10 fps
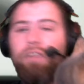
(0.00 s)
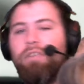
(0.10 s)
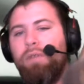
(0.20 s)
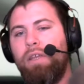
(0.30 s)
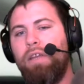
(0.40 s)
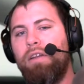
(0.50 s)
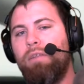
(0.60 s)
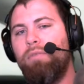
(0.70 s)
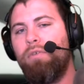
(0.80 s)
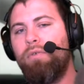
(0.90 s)
So what they ended
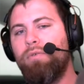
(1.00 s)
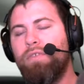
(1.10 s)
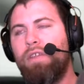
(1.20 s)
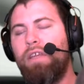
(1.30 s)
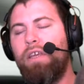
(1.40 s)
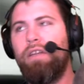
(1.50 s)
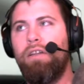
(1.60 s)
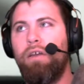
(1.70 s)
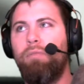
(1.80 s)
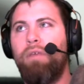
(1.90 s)
up doing was that they
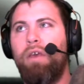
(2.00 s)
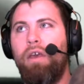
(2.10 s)
ended up